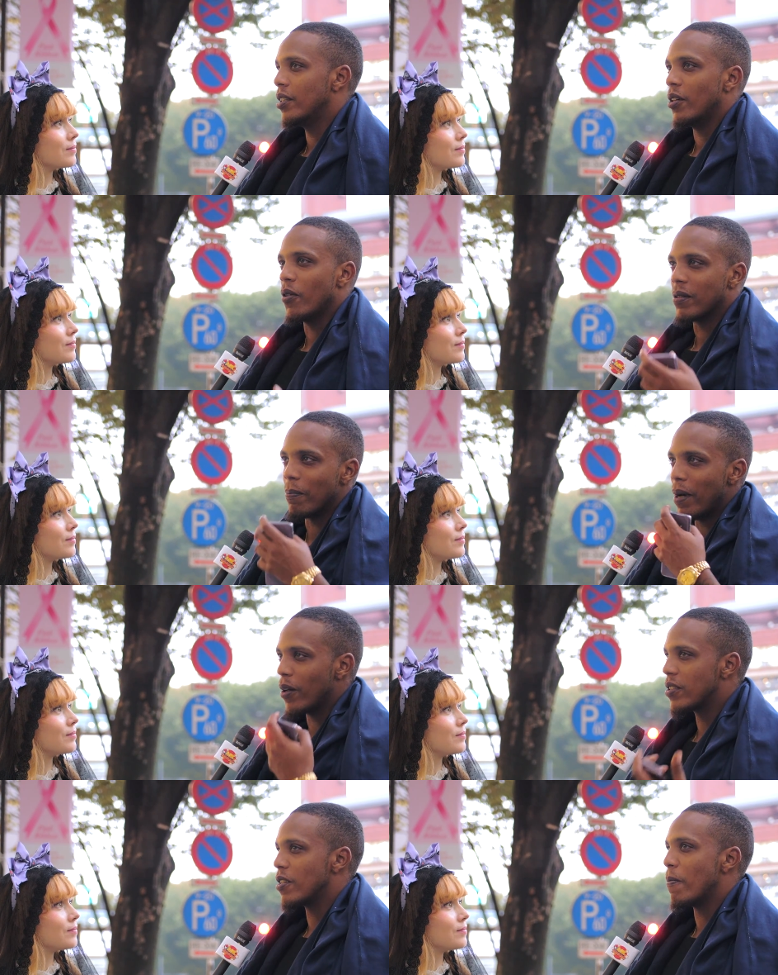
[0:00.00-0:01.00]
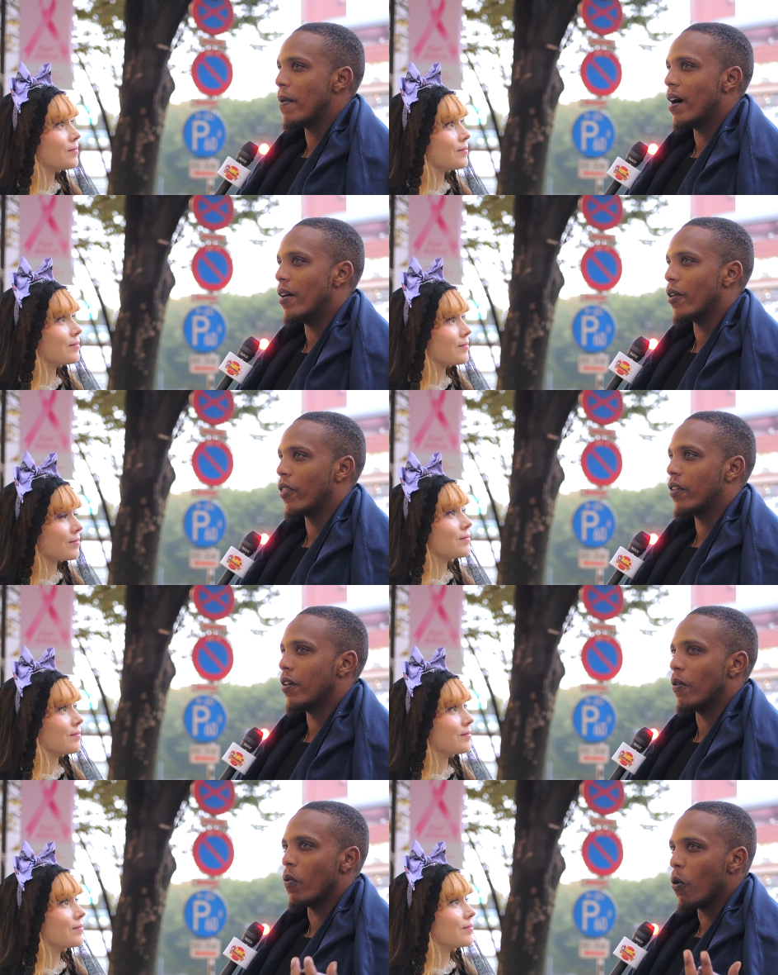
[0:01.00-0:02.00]
Speaker 1: you know, it melts in your mouth.
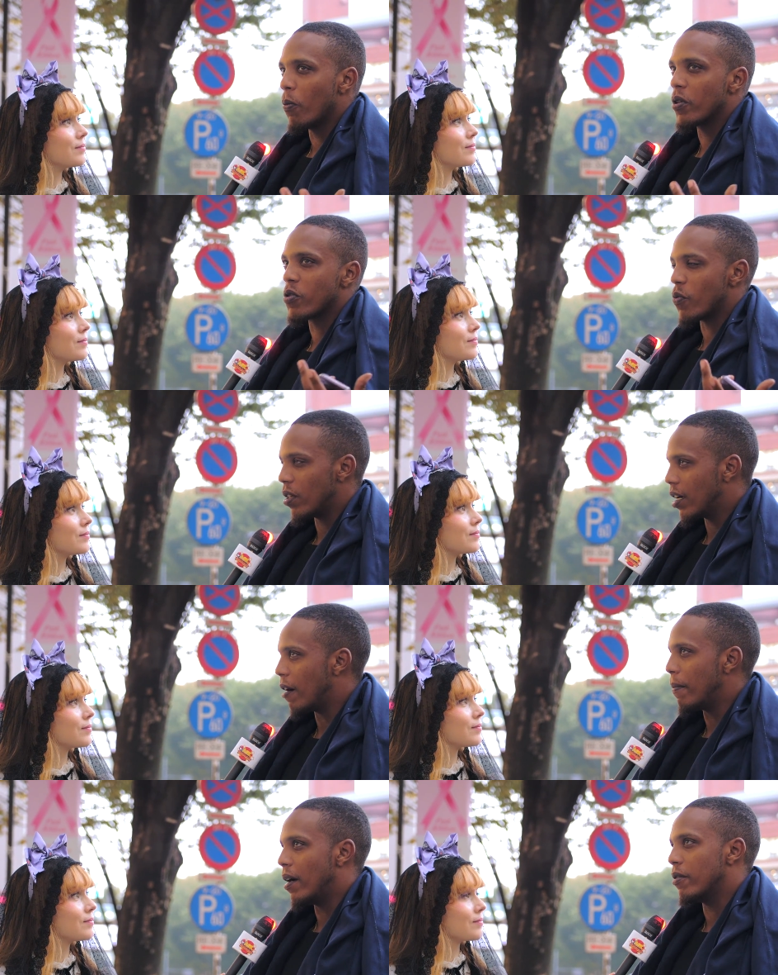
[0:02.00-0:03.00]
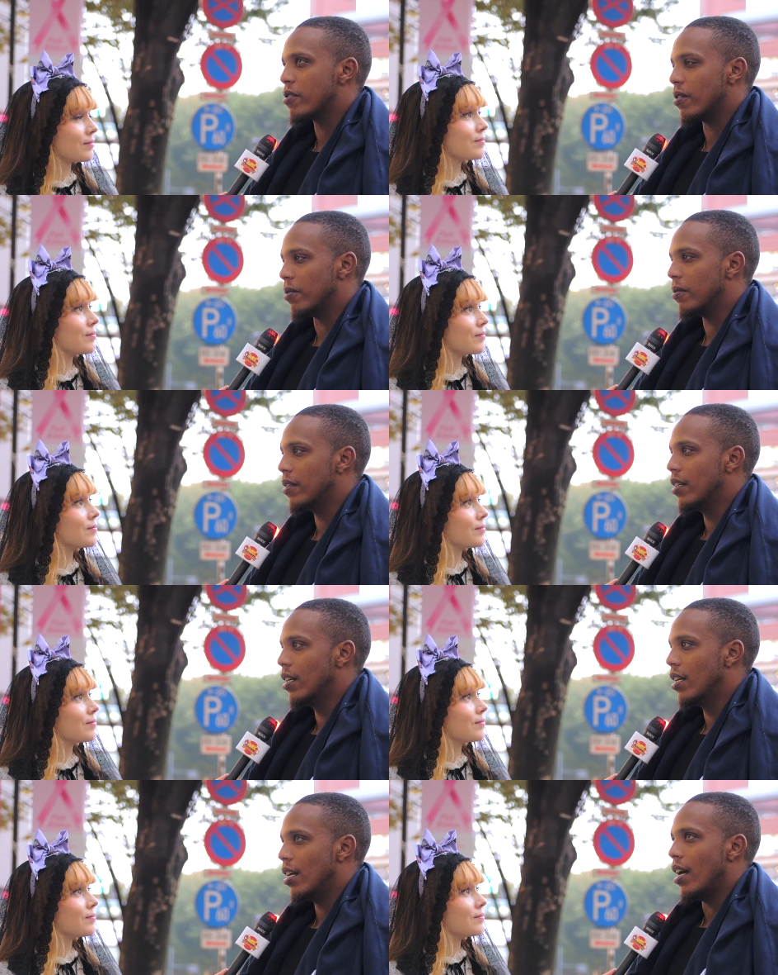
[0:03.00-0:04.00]
The aromas really come out. So,
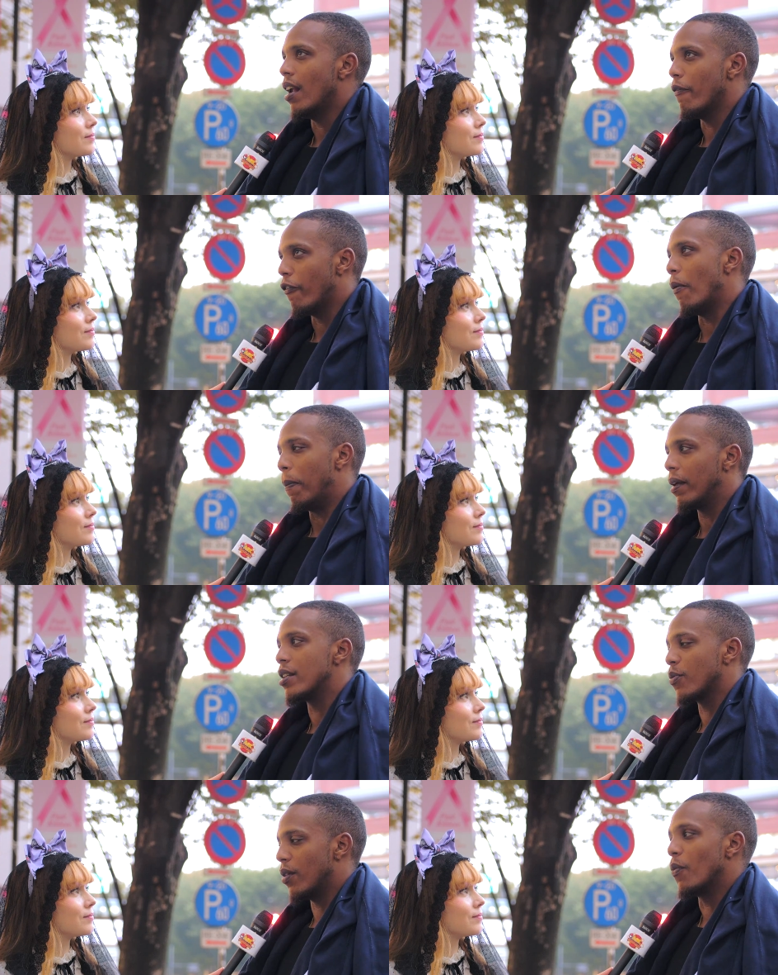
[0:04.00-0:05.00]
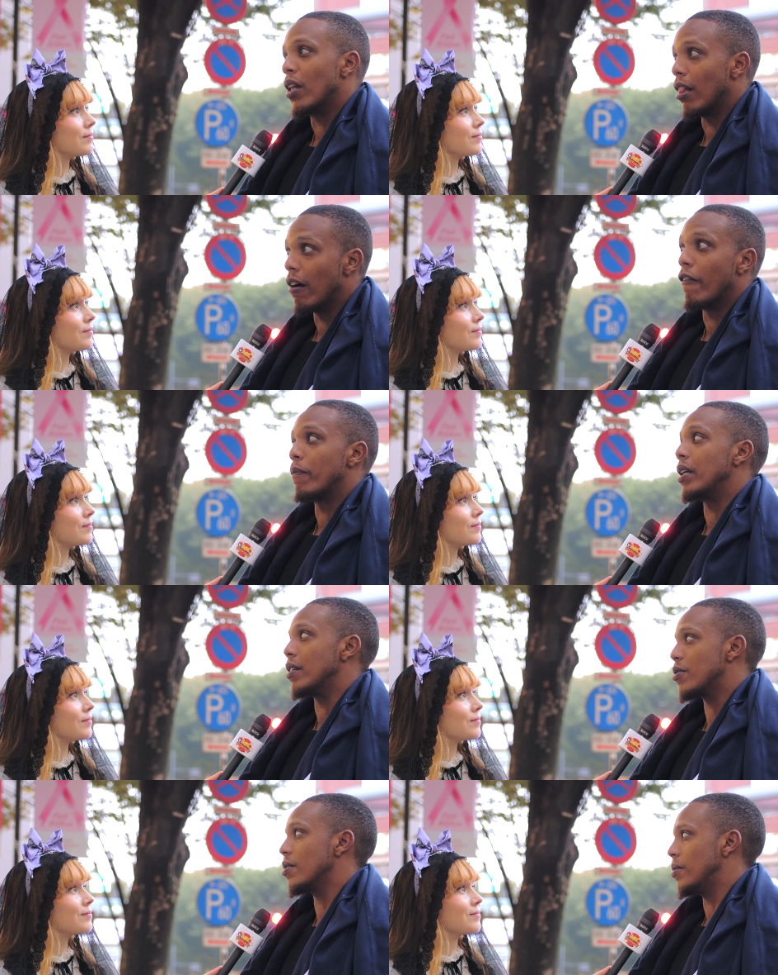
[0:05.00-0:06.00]
and I'm from a place where we love
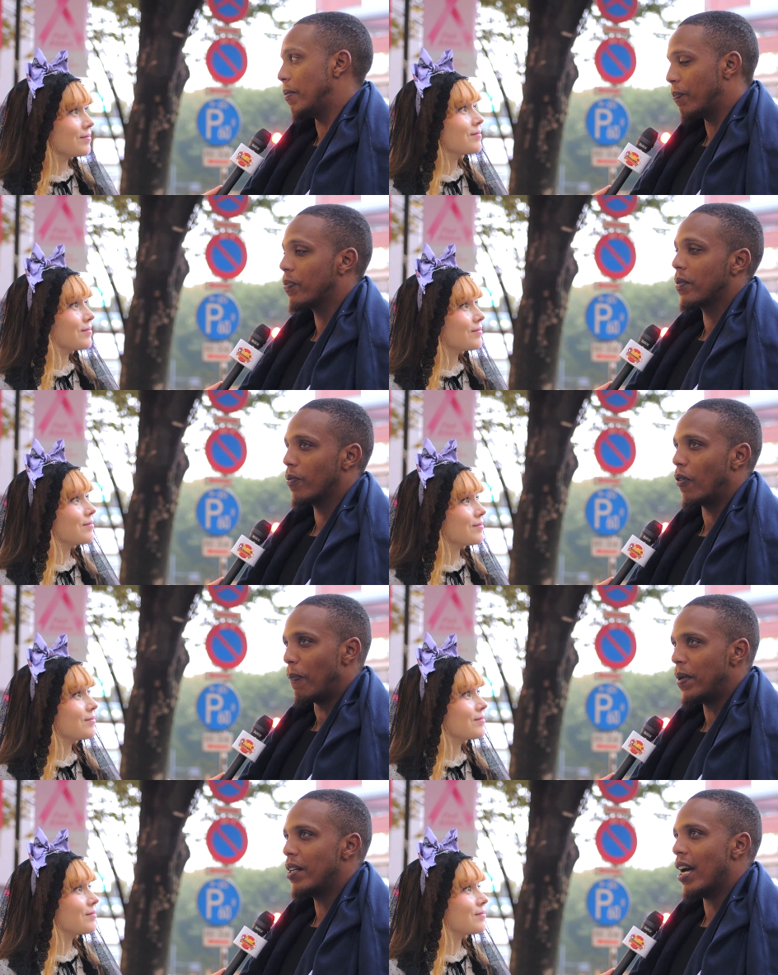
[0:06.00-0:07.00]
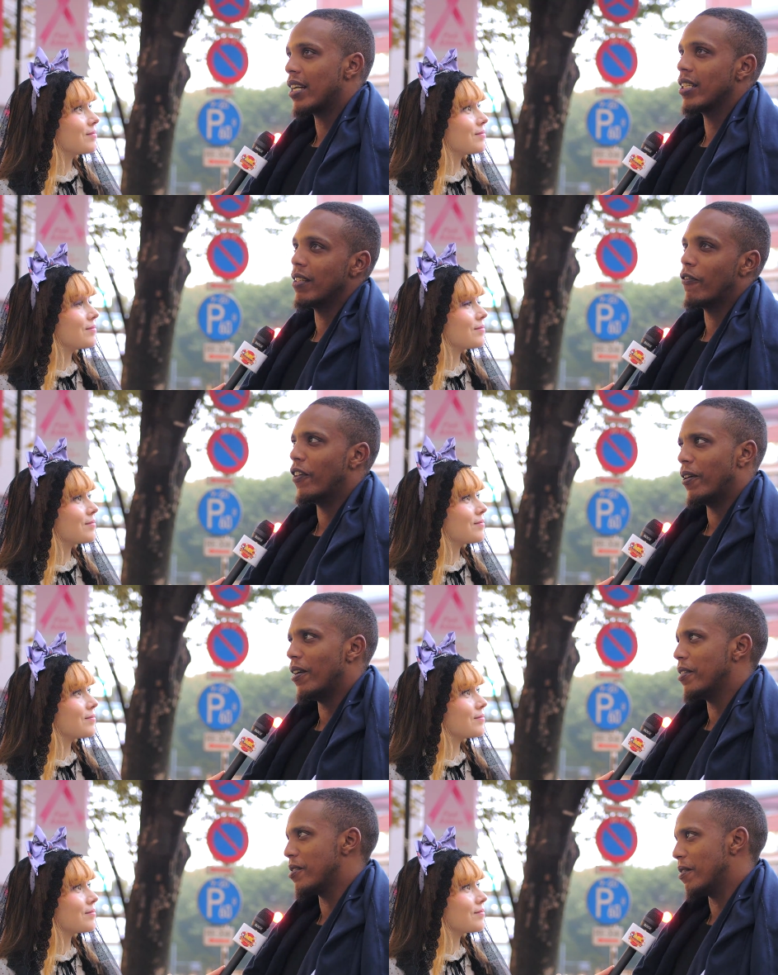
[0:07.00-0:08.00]
meat. So, for me to actually figure
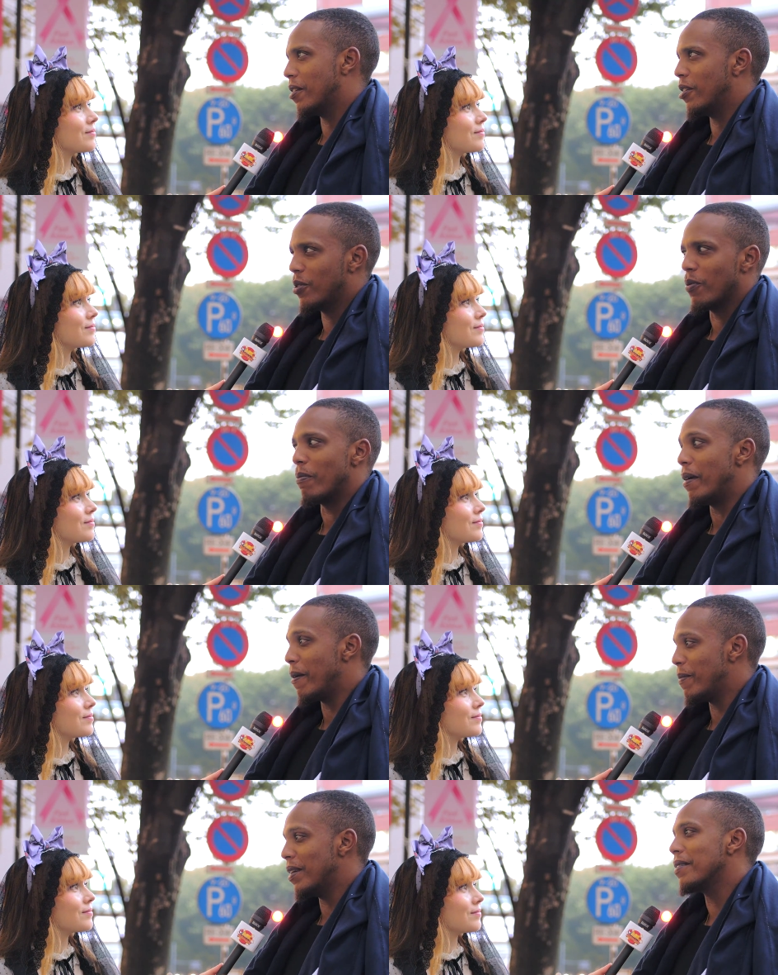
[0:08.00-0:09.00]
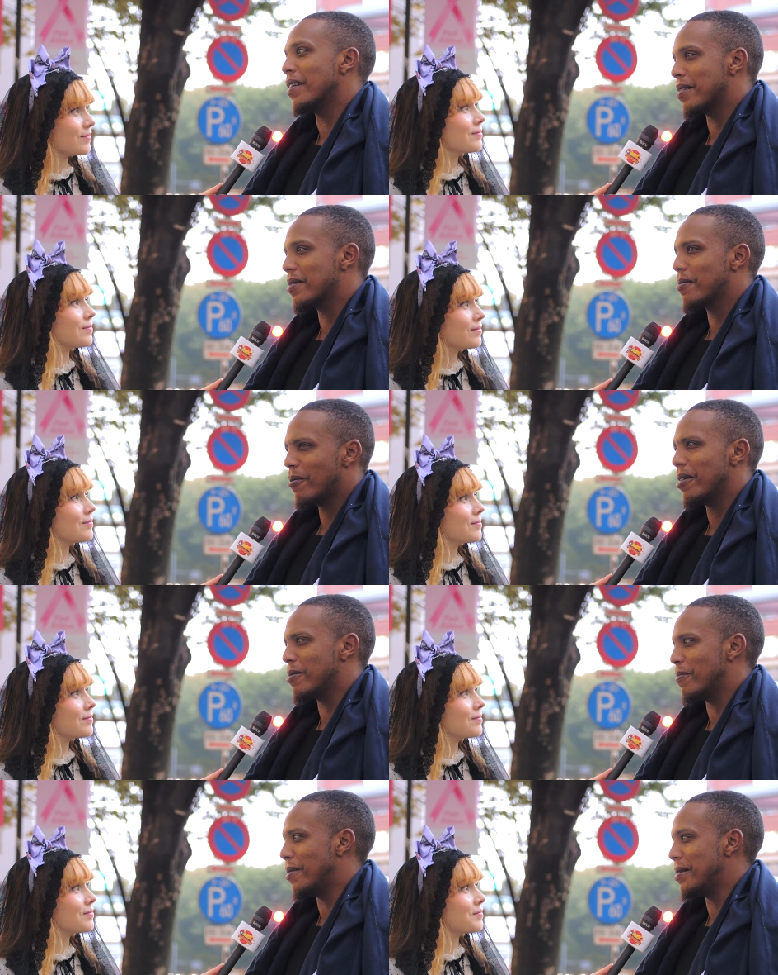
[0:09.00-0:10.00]
out as a country with better meat, that's quite
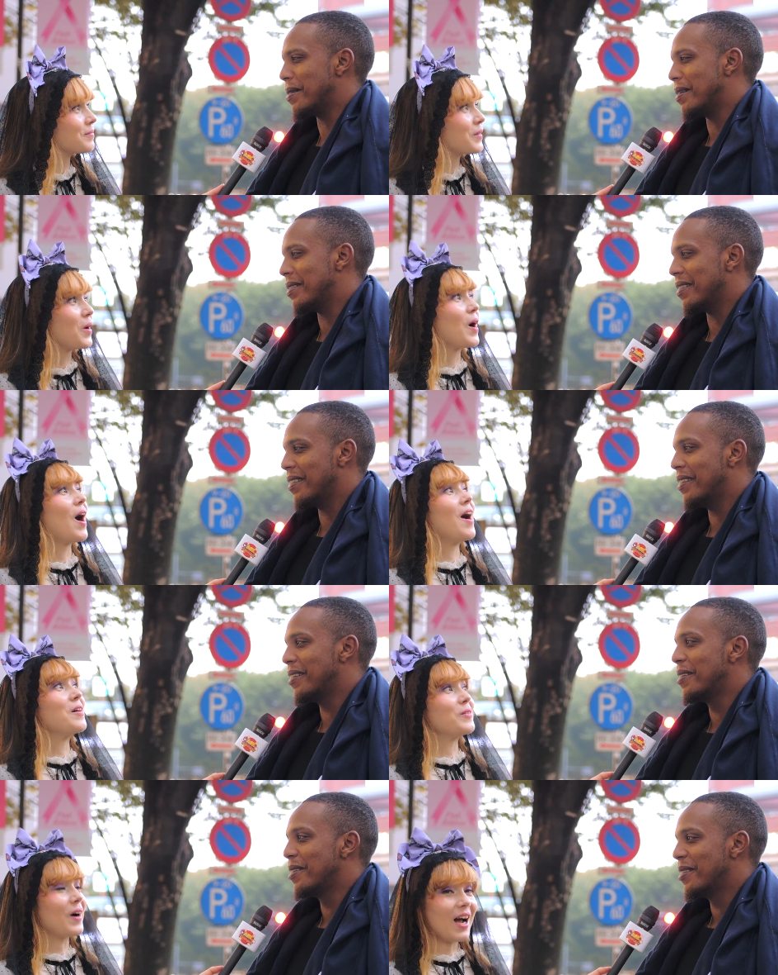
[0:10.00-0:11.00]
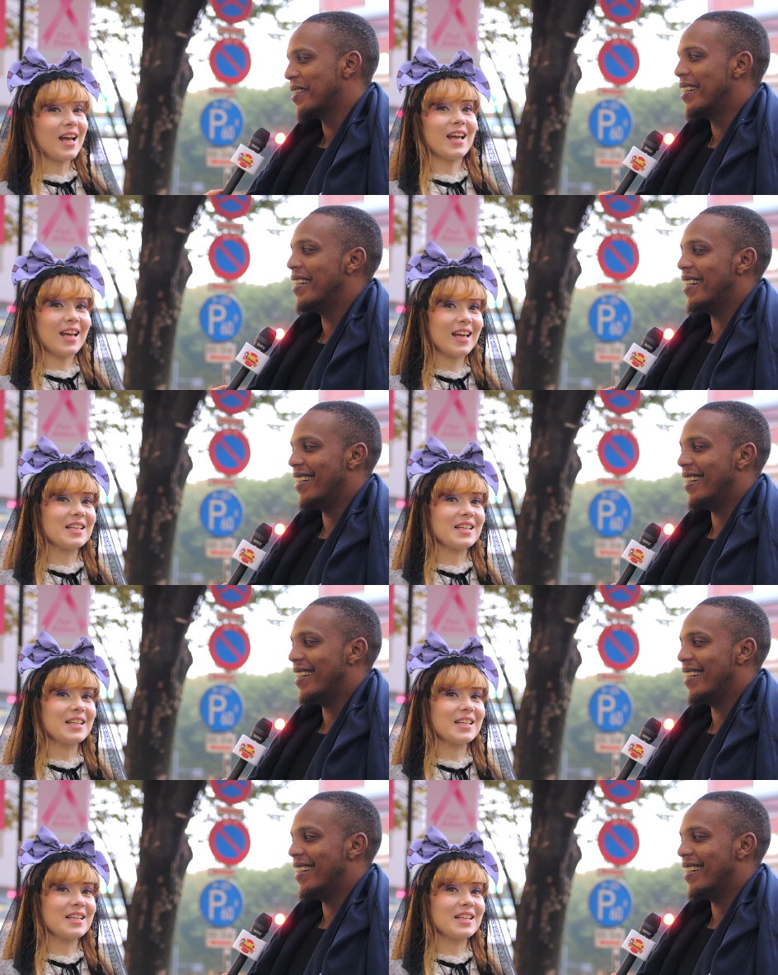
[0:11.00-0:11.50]
surprising. I think. yeah,